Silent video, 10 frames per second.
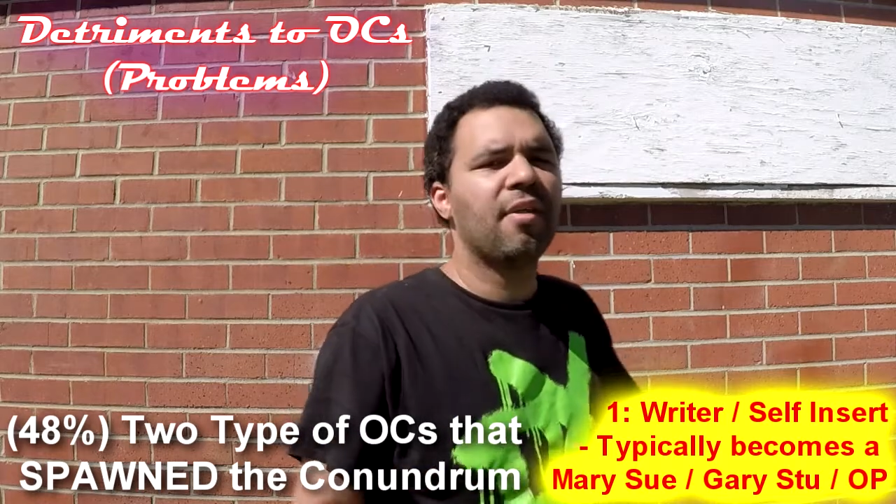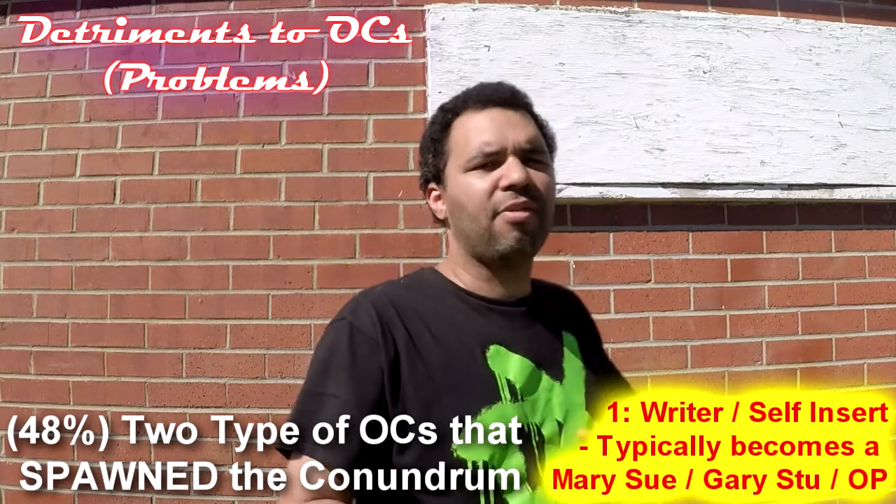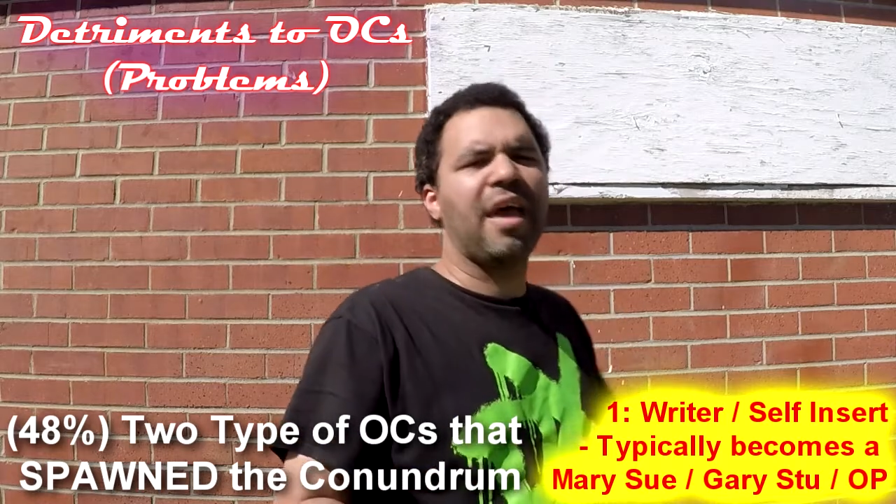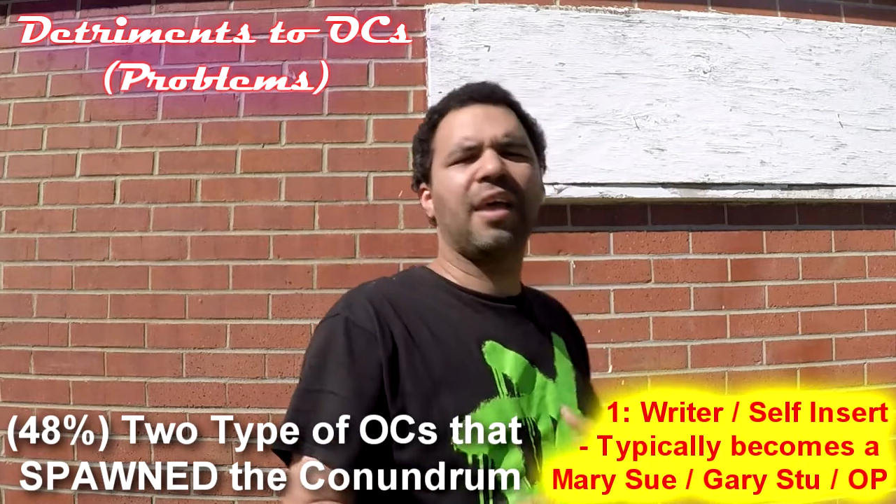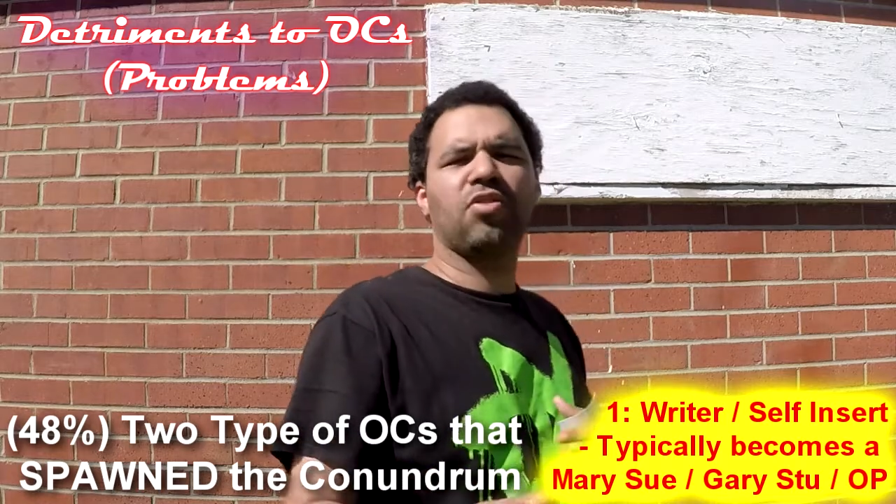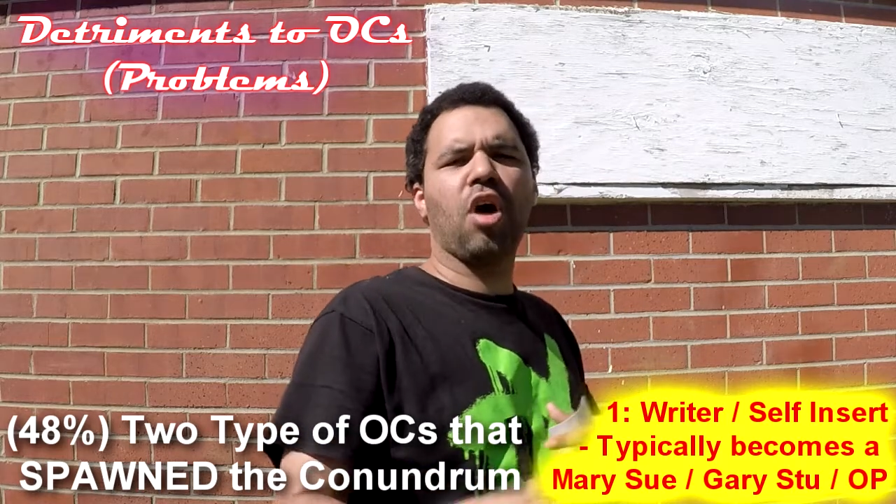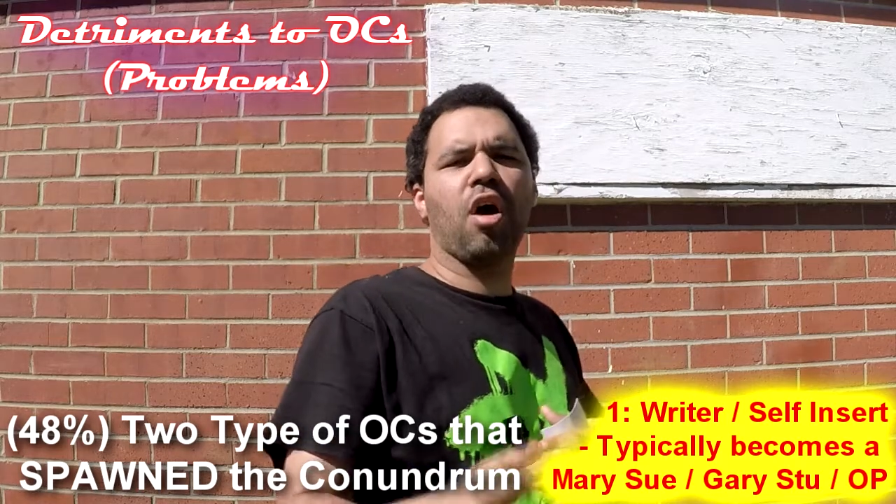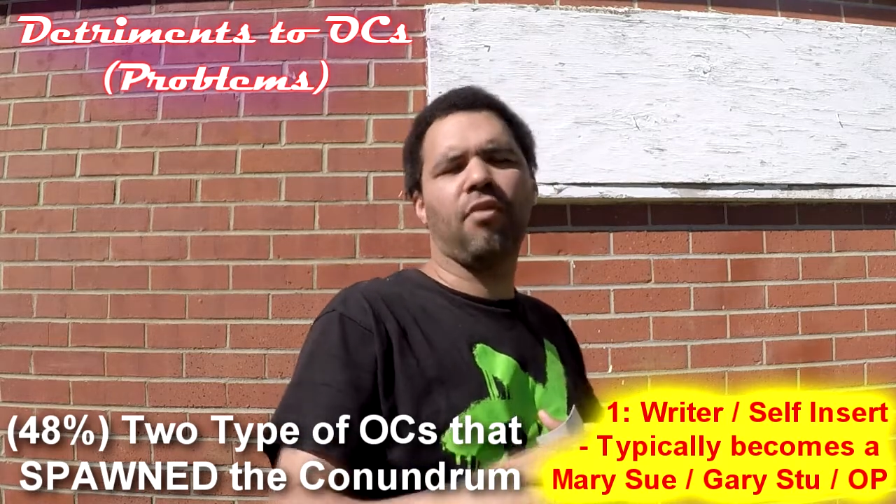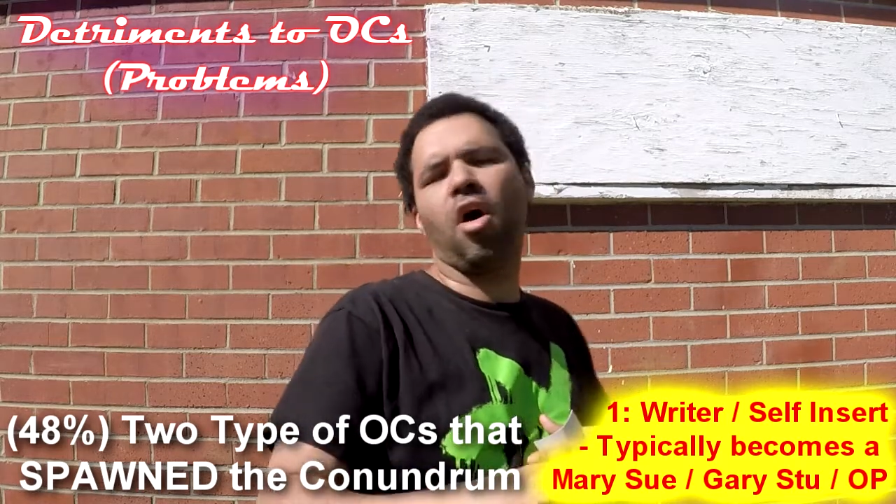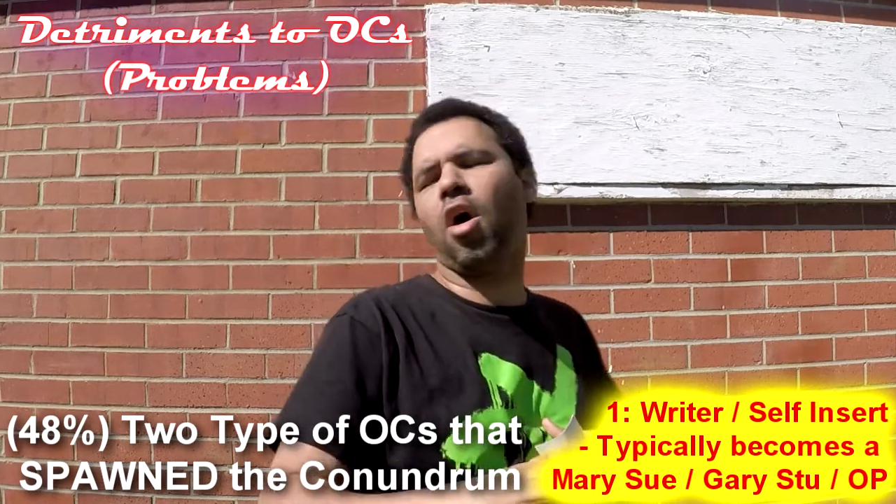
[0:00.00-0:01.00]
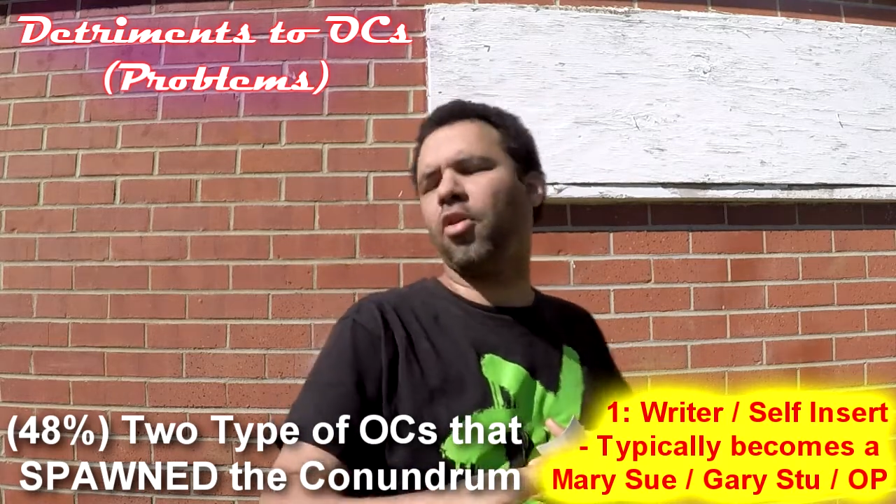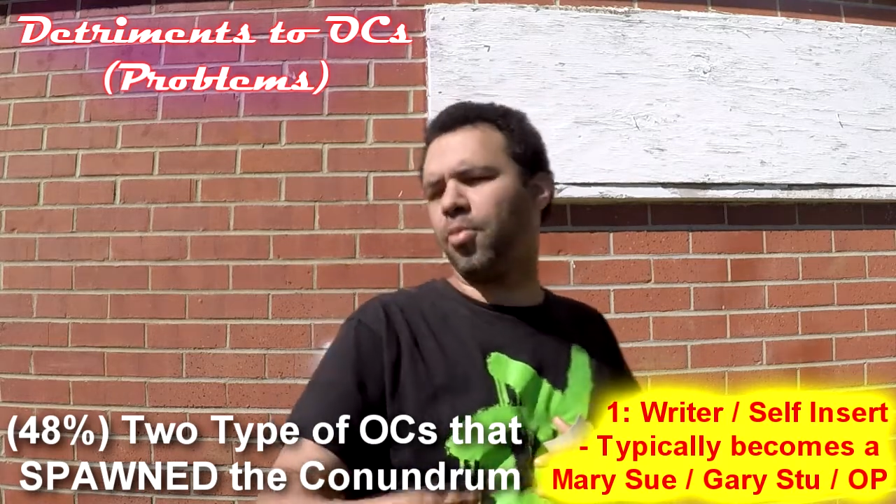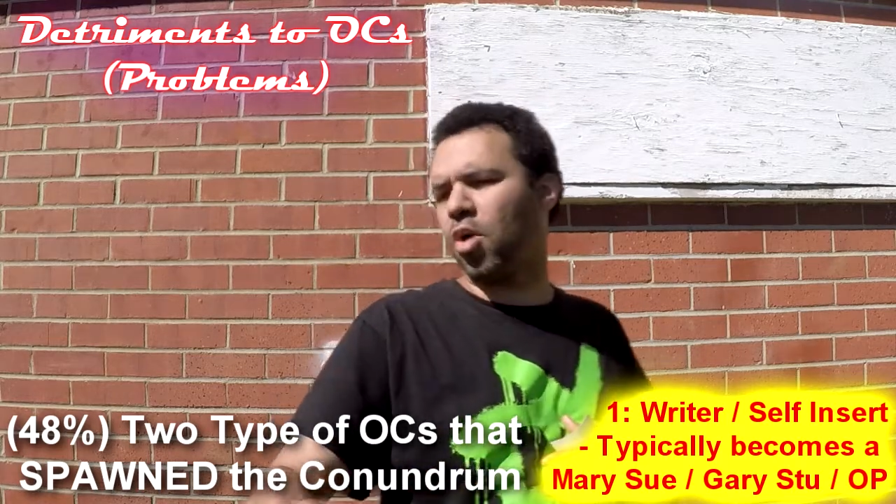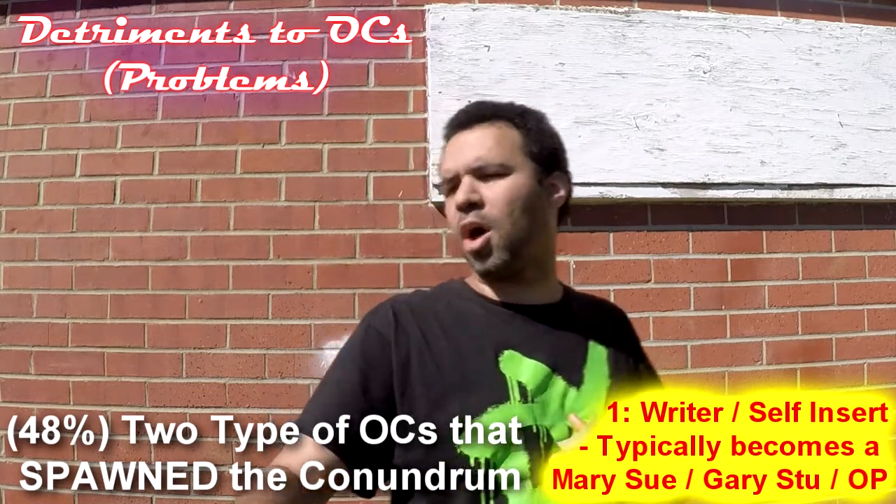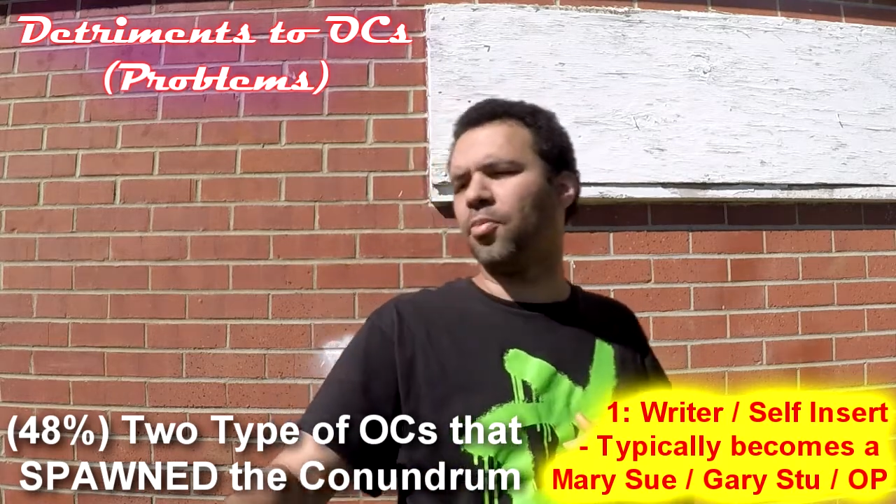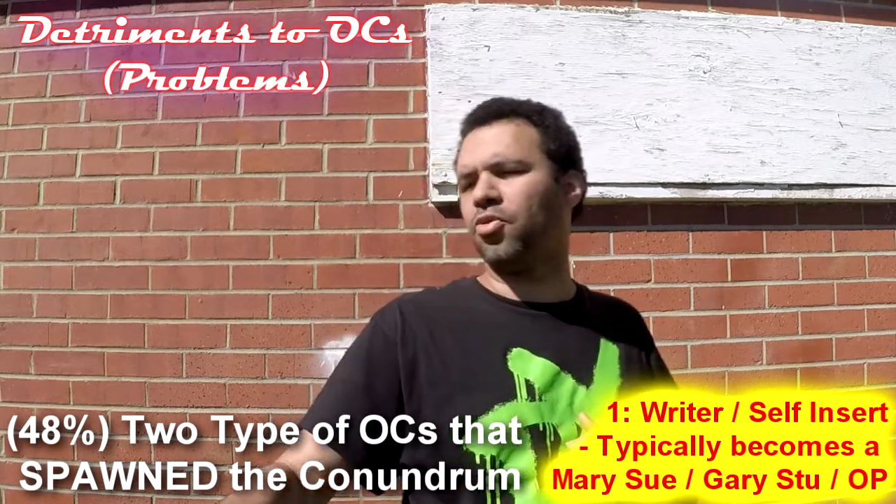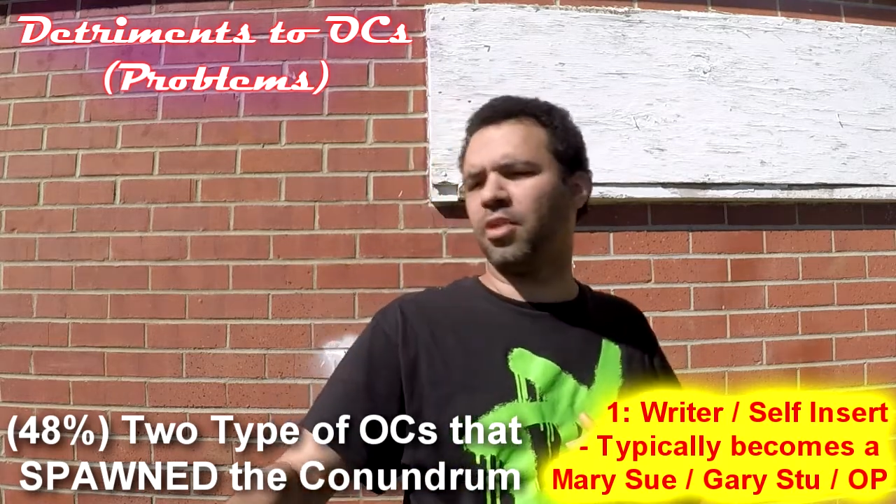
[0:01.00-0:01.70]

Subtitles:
They solve all the problems.